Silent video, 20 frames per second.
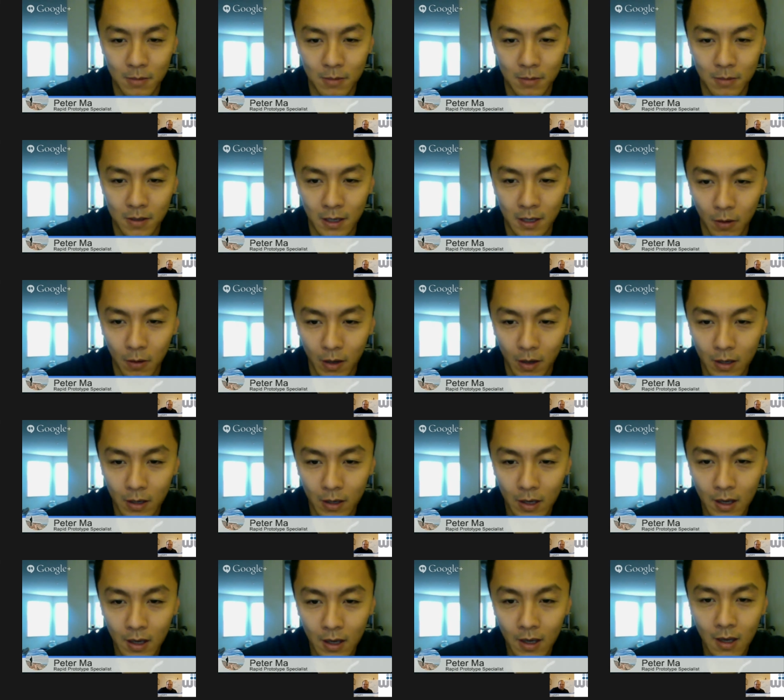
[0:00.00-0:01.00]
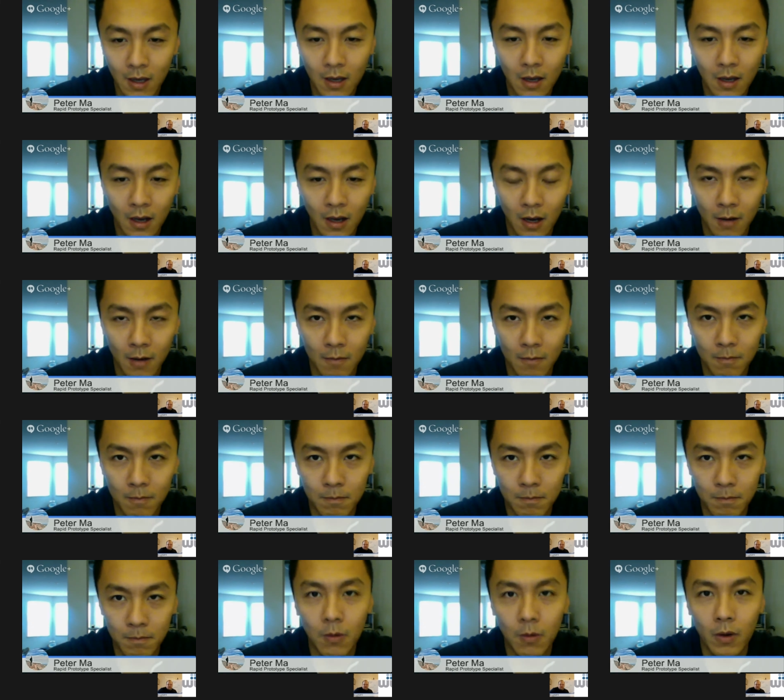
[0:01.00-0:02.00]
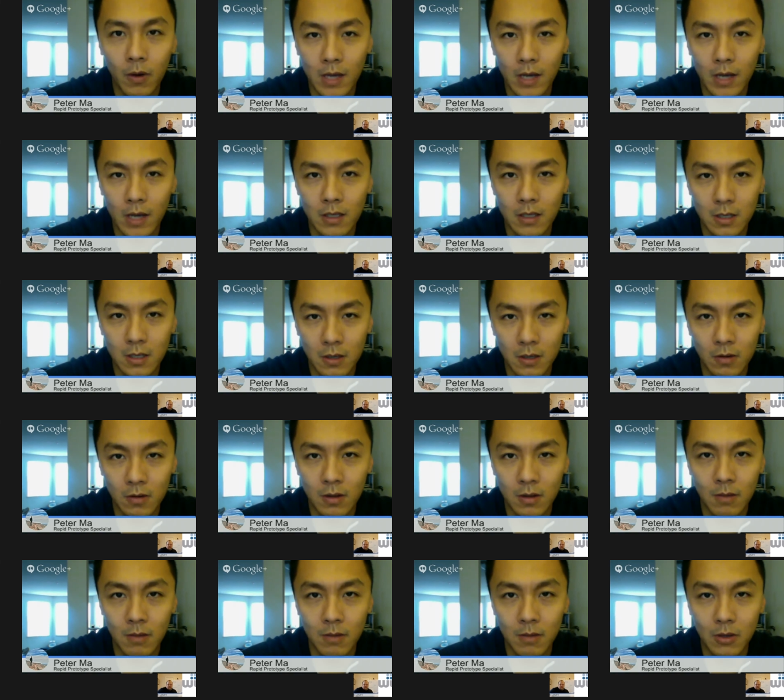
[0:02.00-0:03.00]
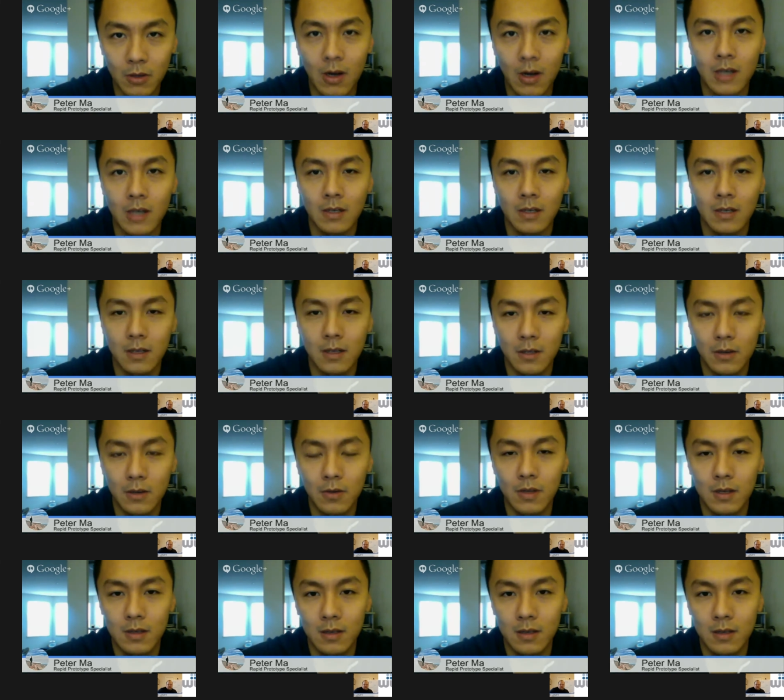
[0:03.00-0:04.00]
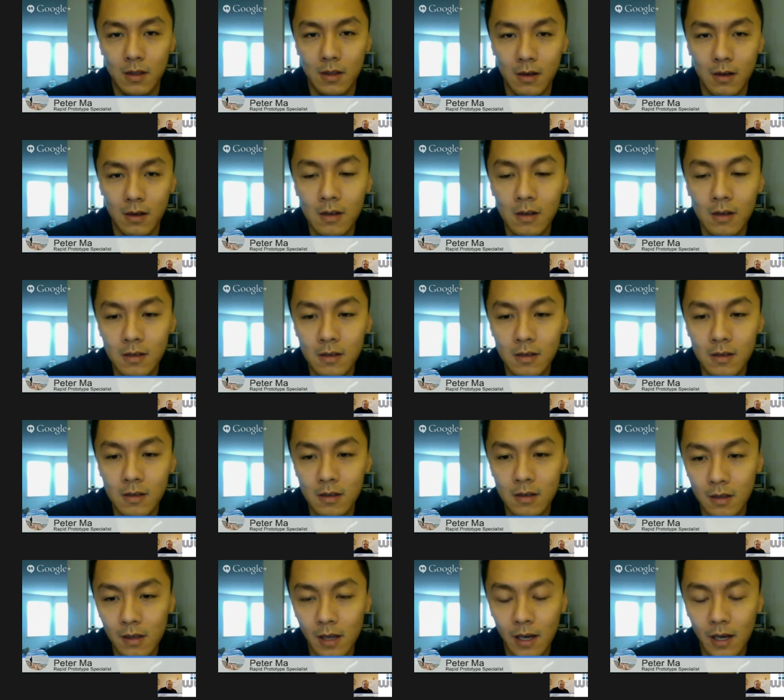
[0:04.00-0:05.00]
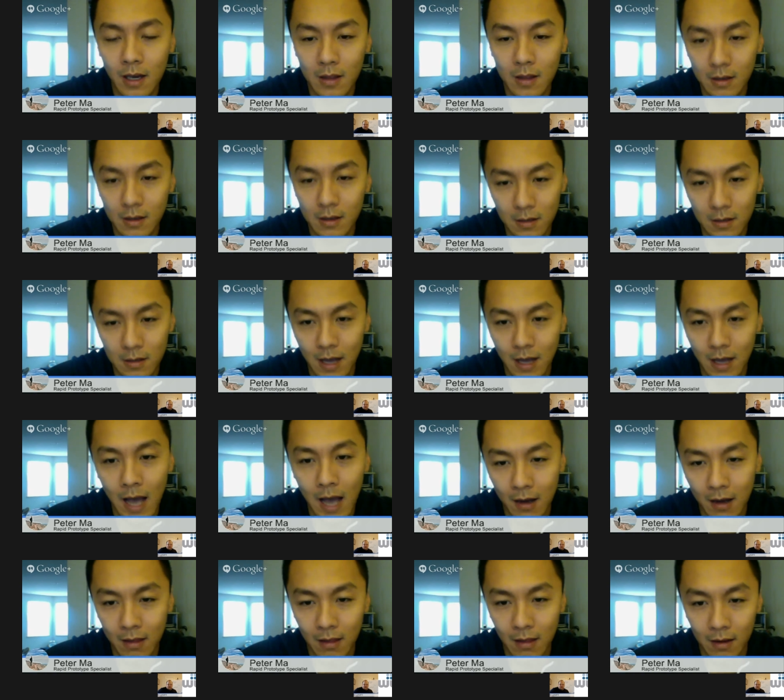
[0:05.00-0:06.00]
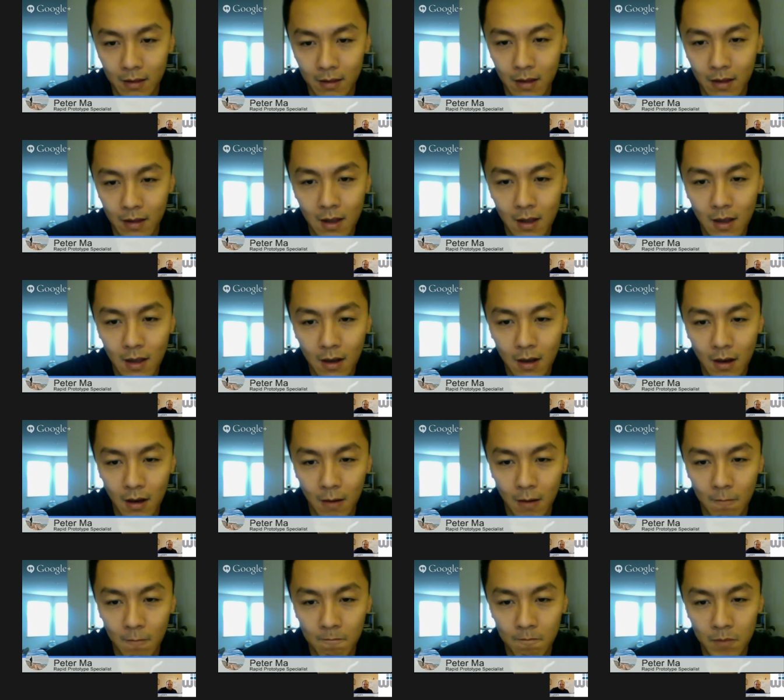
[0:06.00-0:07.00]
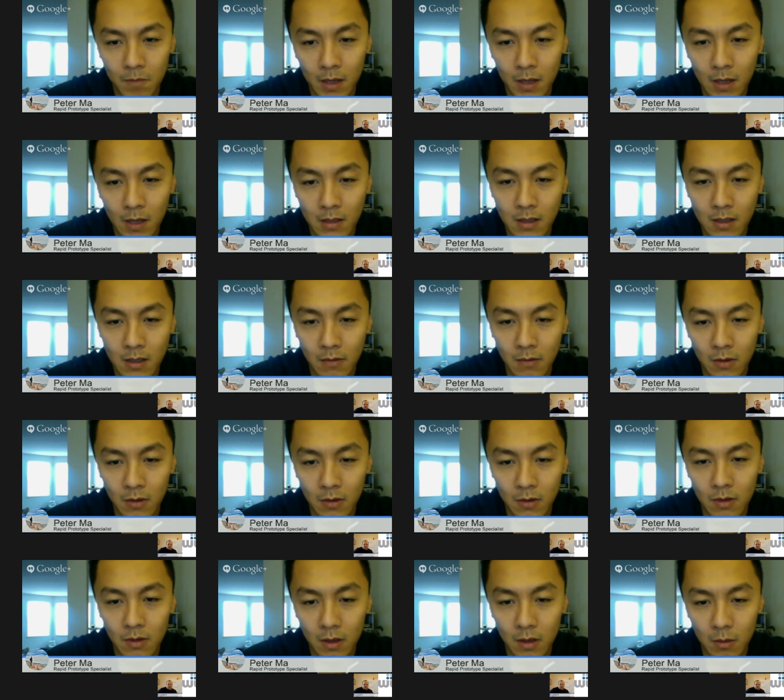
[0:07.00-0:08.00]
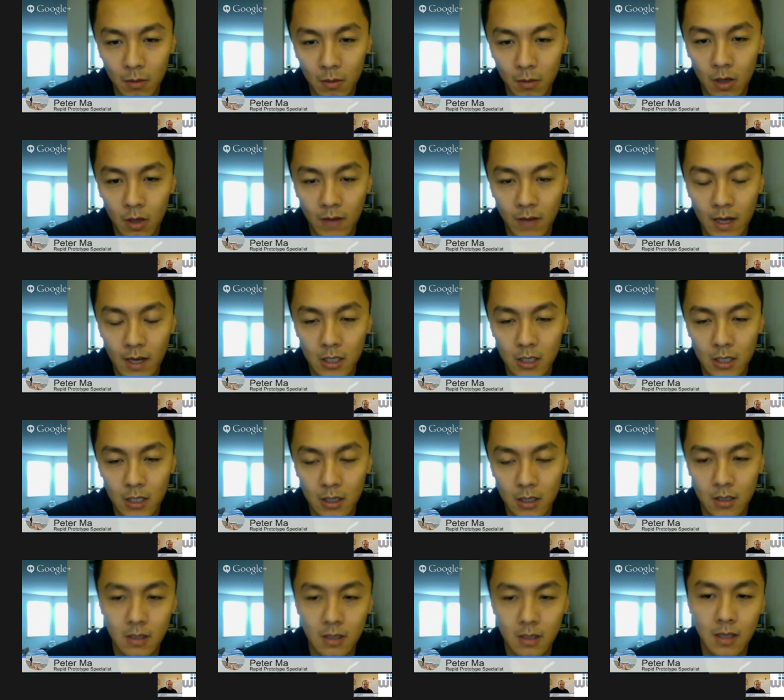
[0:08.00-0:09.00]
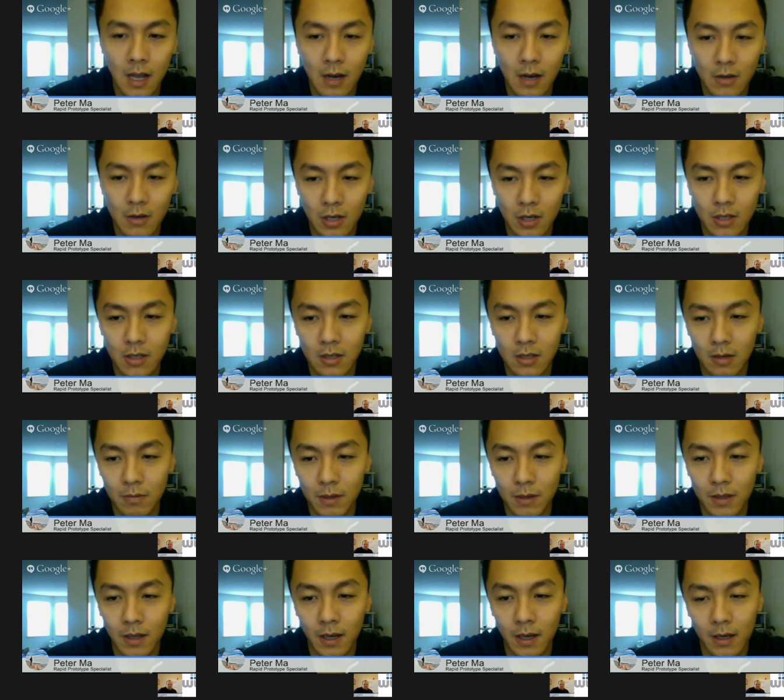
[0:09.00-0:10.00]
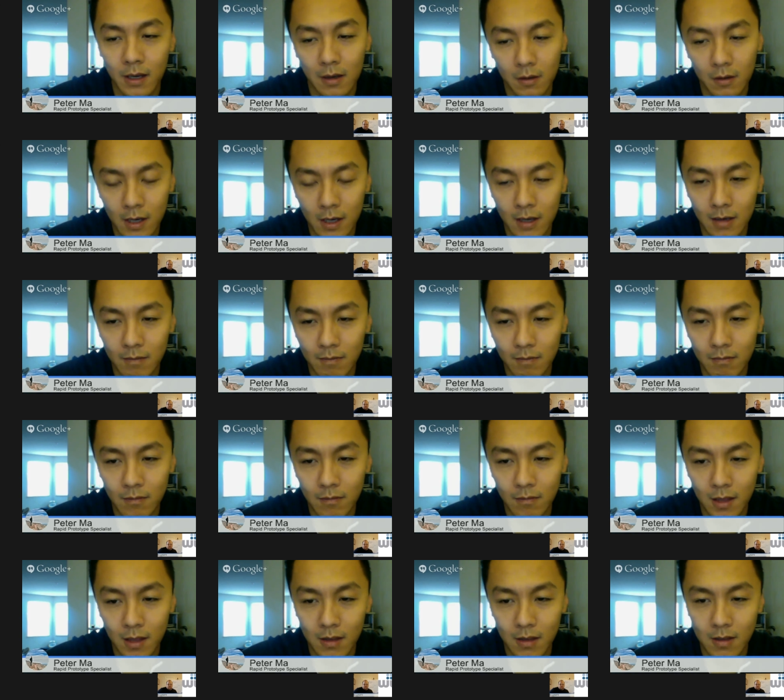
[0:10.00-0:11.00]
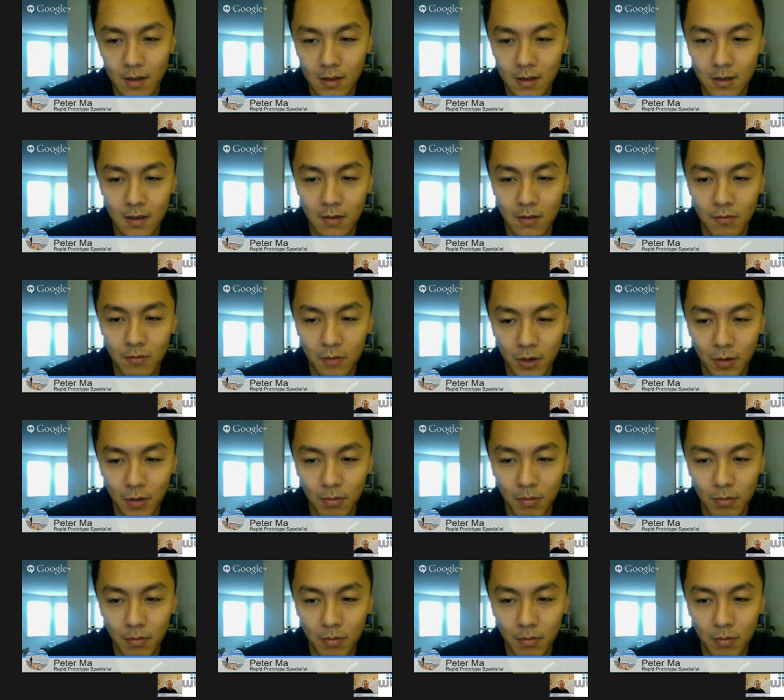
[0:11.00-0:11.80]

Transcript: anyway. Yeah. But when you're actually showing them you're actually doing this and there is a delay and this is a hackathon, it does give you a little more advantage because now judges are being like, okay, this is a real